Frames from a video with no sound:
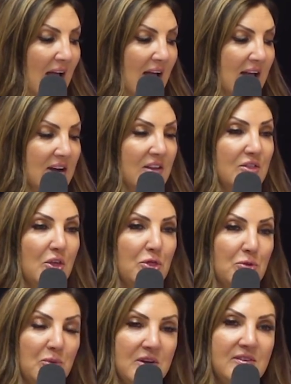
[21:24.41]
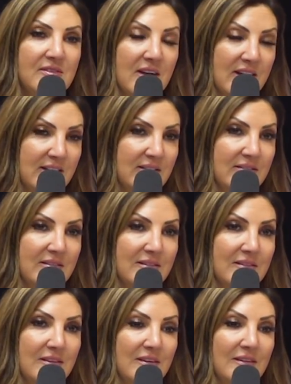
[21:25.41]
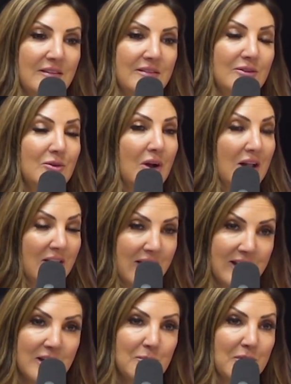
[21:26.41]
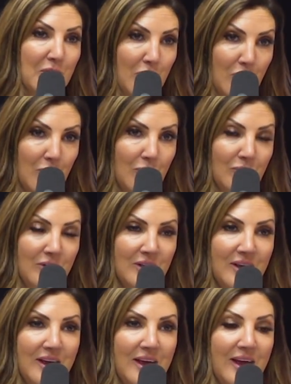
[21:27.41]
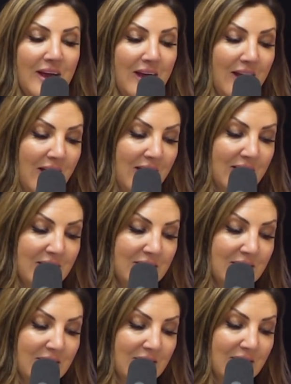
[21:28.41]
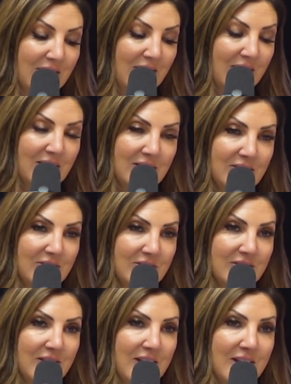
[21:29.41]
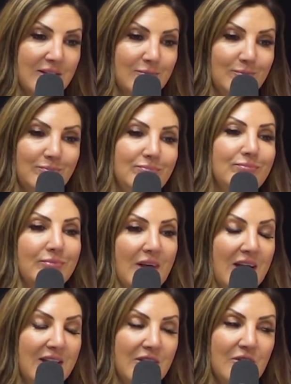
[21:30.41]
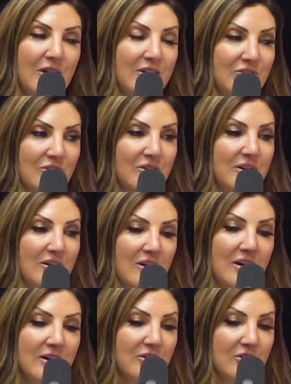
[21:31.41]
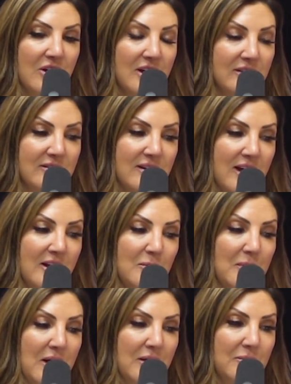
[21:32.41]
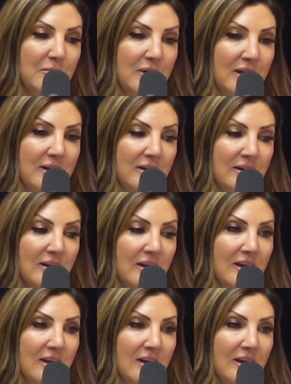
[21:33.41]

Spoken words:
And the three sons do not like him at all. And Anna's just like, I know you guys don't get along and you're not excited about him, but